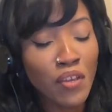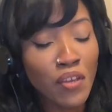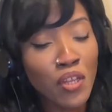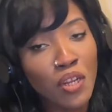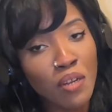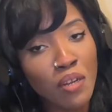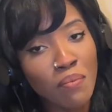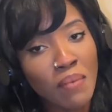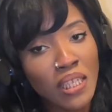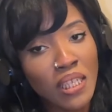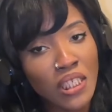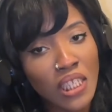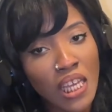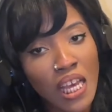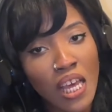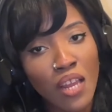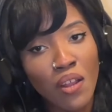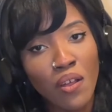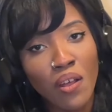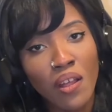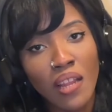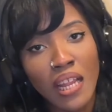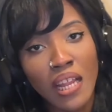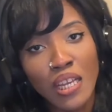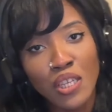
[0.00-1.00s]
new to my channel,
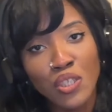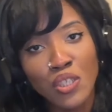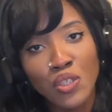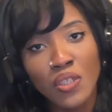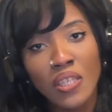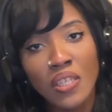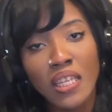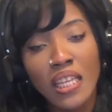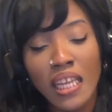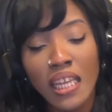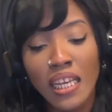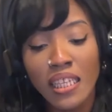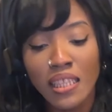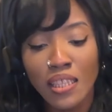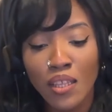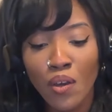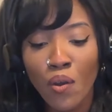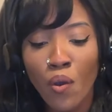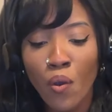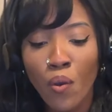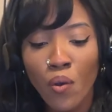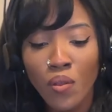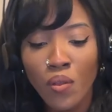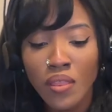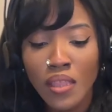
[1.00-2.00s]
I usually let the
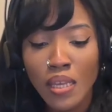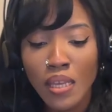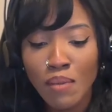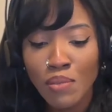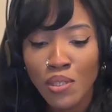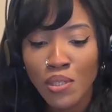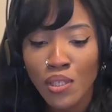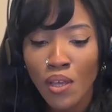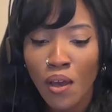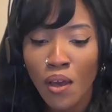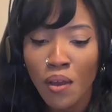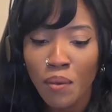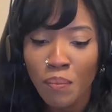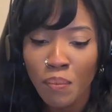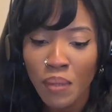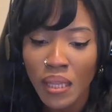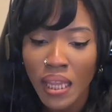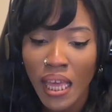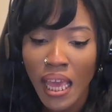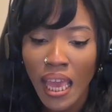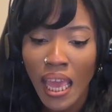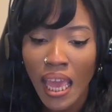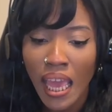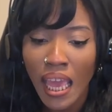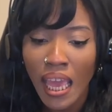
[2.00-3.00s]
whole theme song
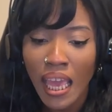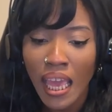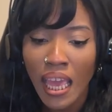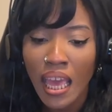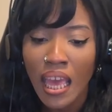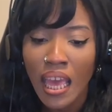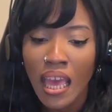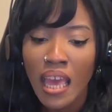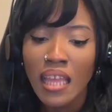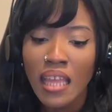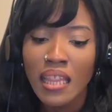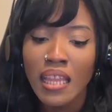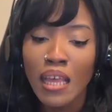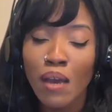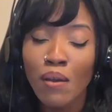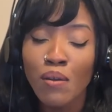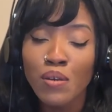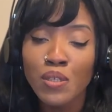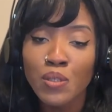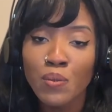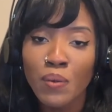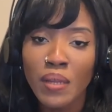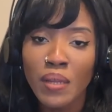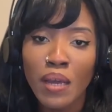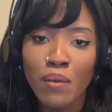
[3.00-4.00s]
play. That
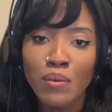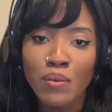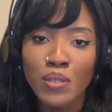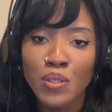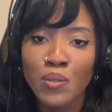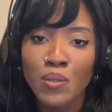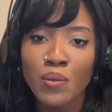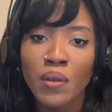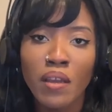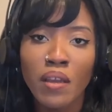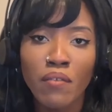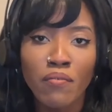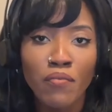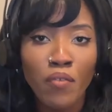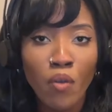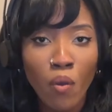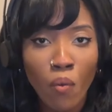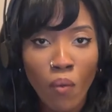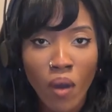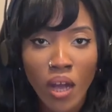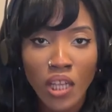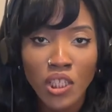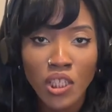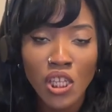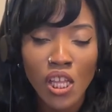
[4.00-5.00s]
was when I was doing full
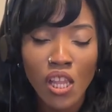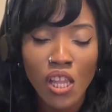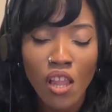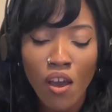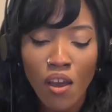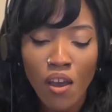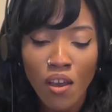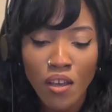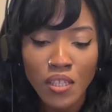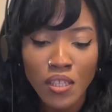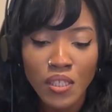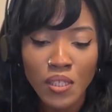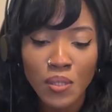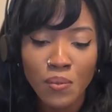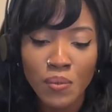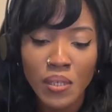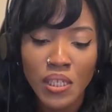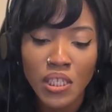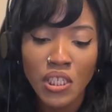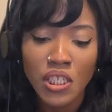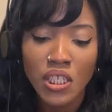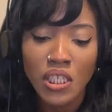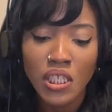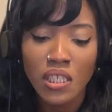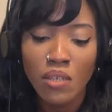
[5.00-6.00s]
watch-alongs,
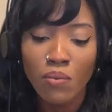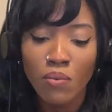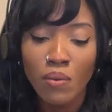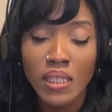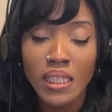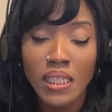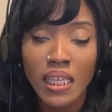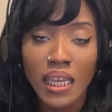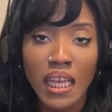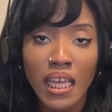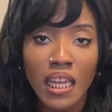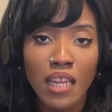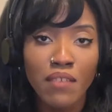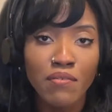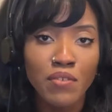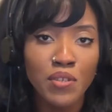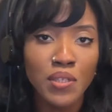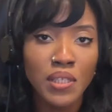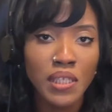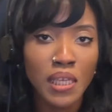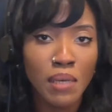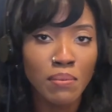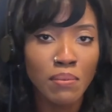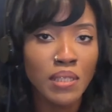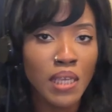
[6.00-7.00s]
which, once again, if you
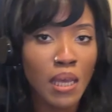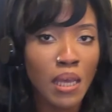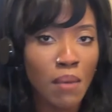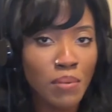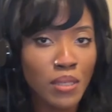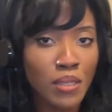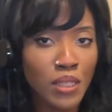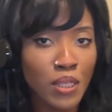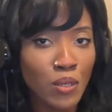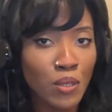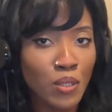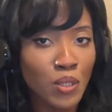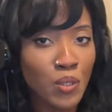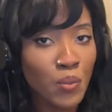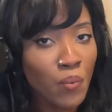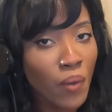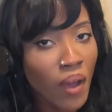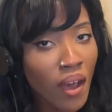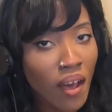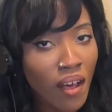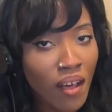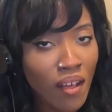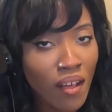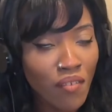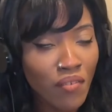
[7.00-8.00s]
skip to episode
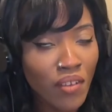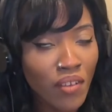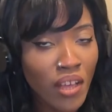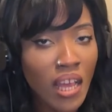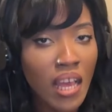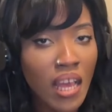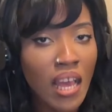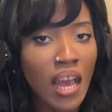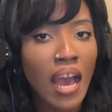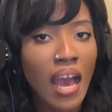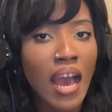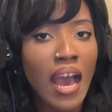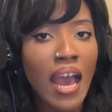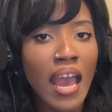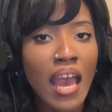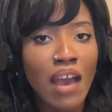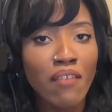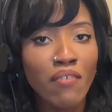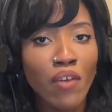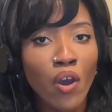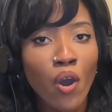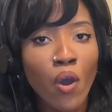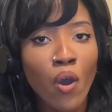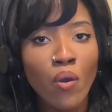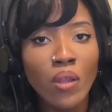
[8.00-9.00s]
12, I have a
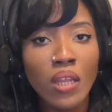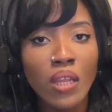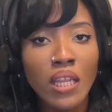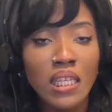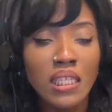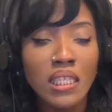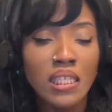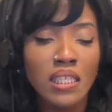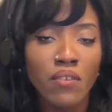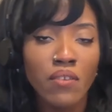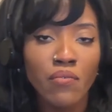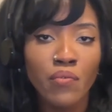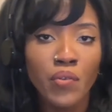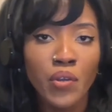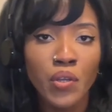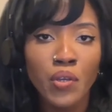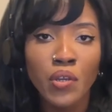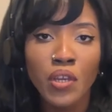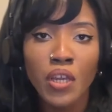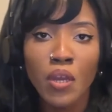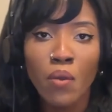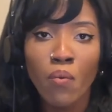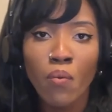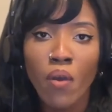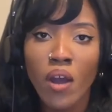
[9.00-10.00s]
whole list of where you
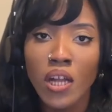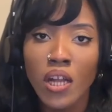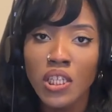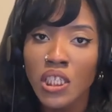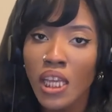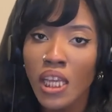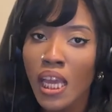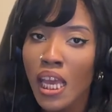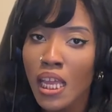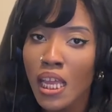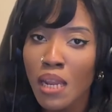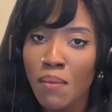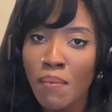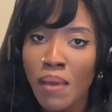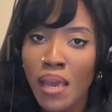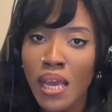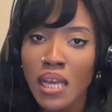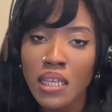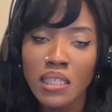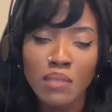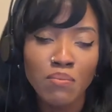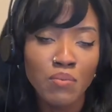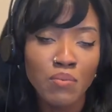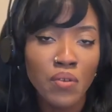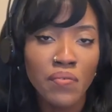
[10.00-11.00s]
can watch
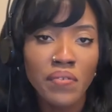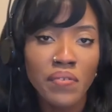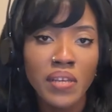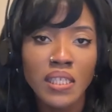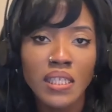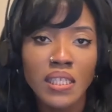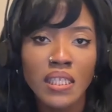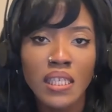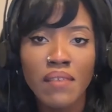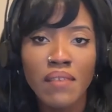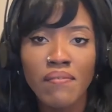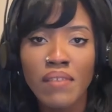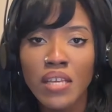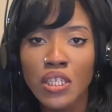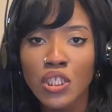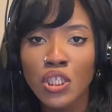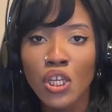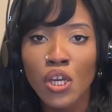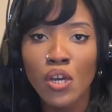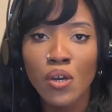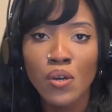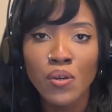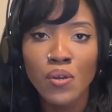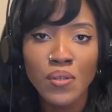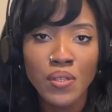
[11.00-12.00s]
animes, movies, TV
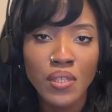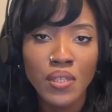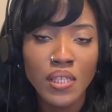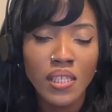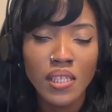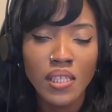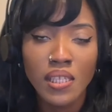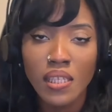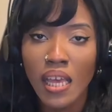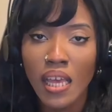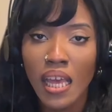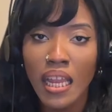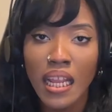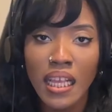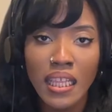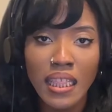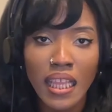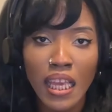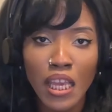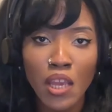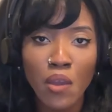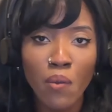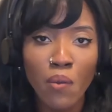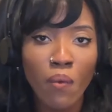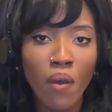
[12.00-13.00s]
shows,
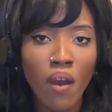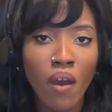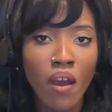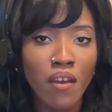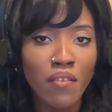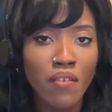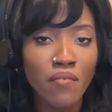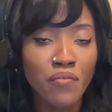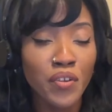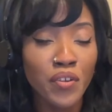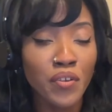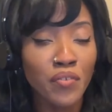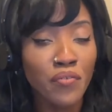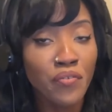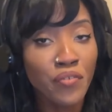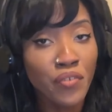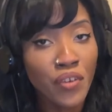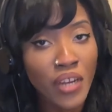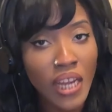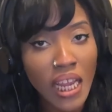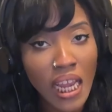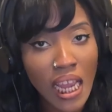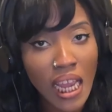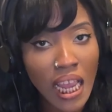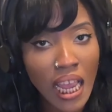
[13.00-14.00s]
anything you want for
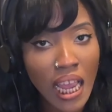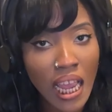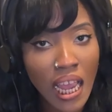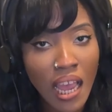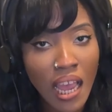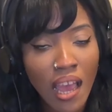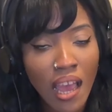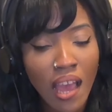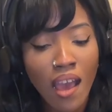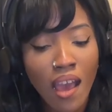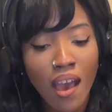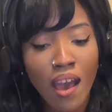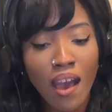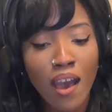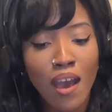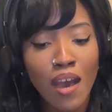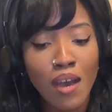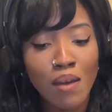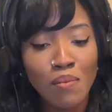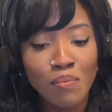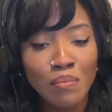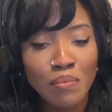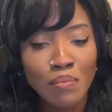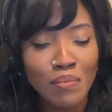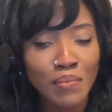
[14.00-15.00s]
free.
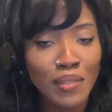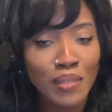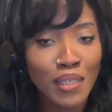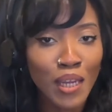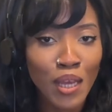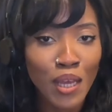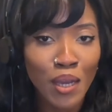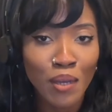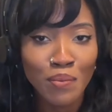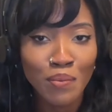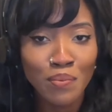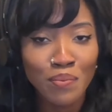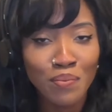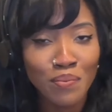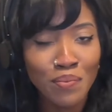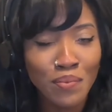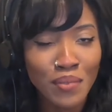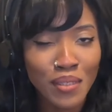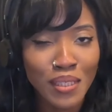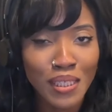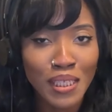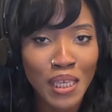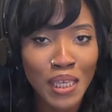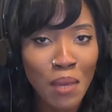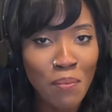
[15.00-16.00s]
You know,
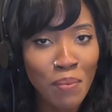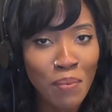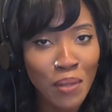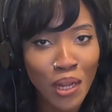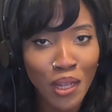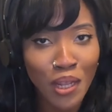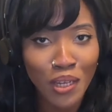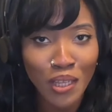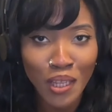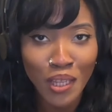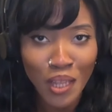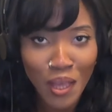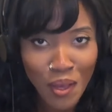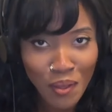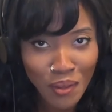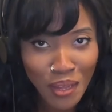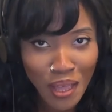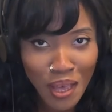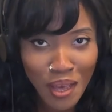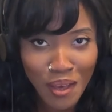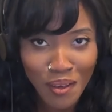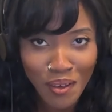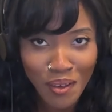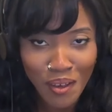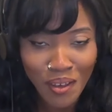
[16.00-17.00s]
just keep it on the
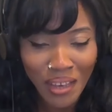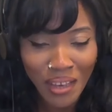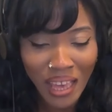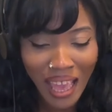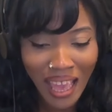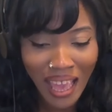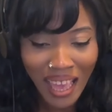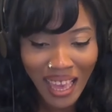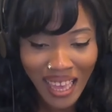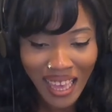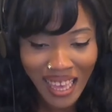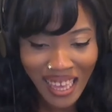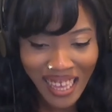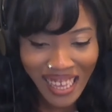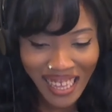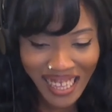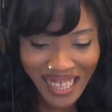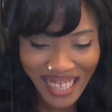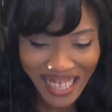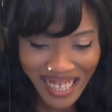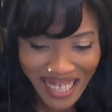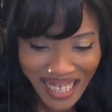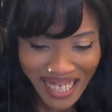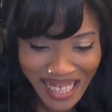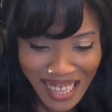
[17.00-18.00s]
low, okay?
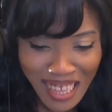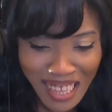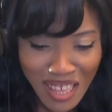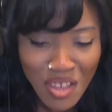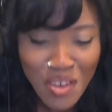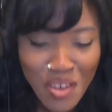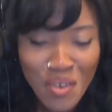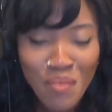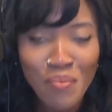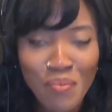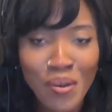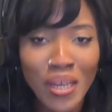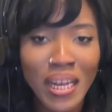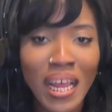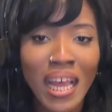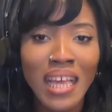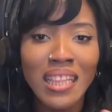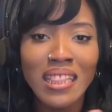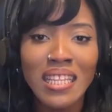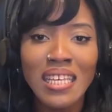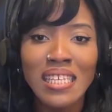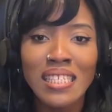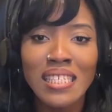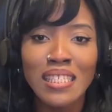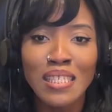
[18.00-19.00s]
But I
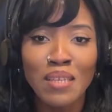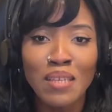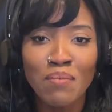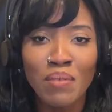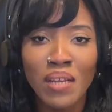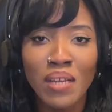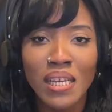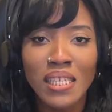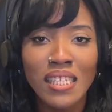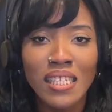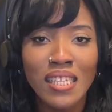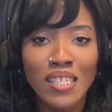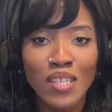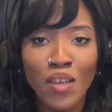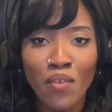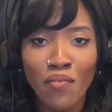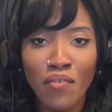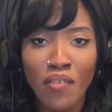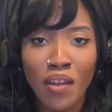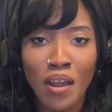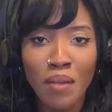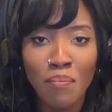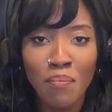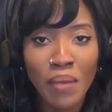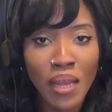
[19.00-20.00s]
list the places over
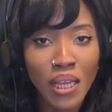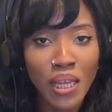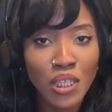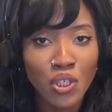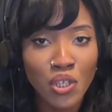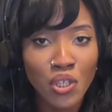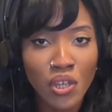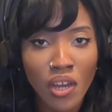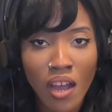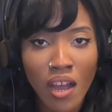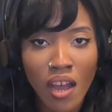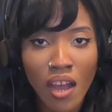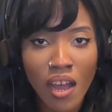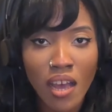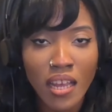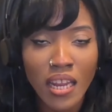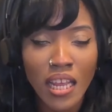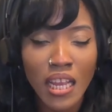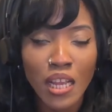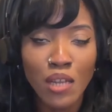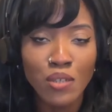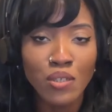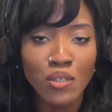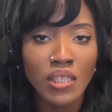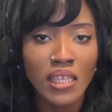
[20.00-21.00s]
on Patreon, and
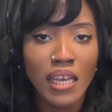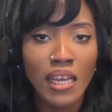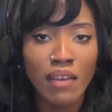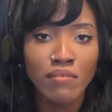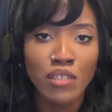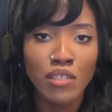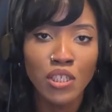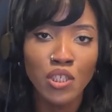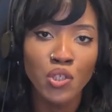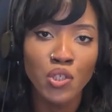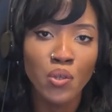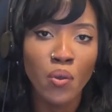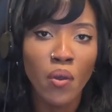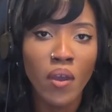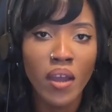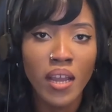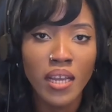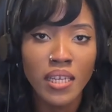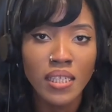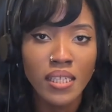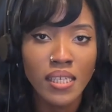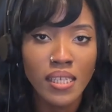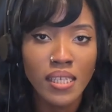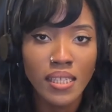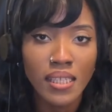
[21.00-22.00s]
you just have to join
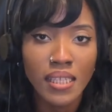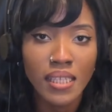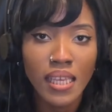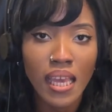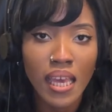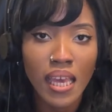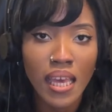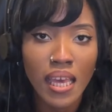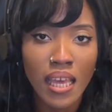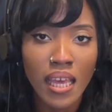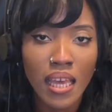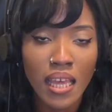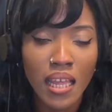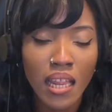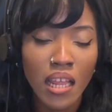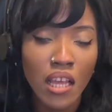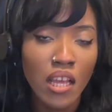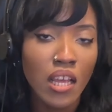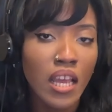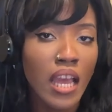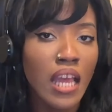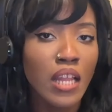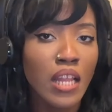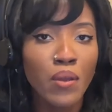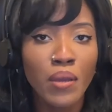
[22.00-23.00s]
to see it,
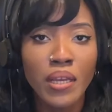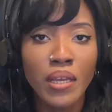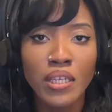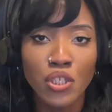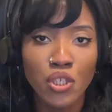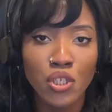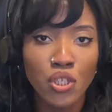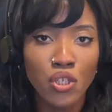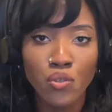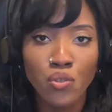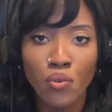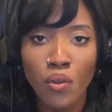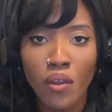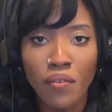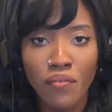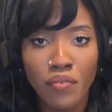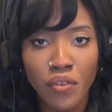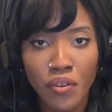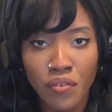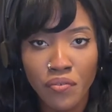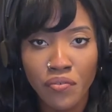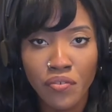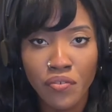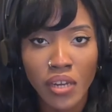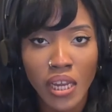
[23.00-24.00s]
and you can just join for
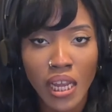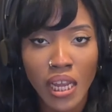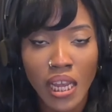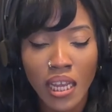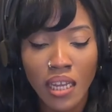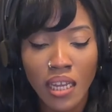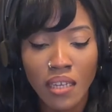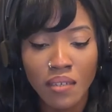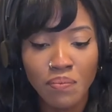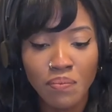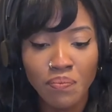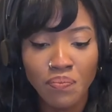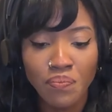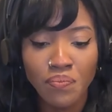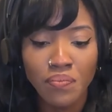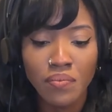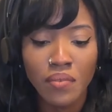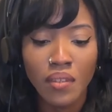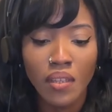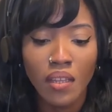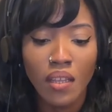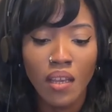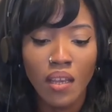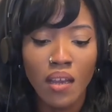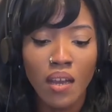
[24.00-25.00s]
free
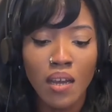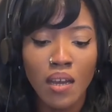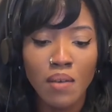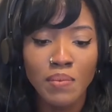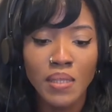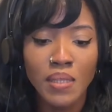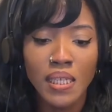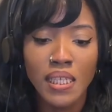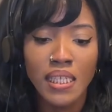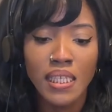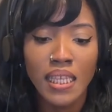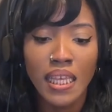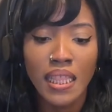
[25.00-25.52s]
to see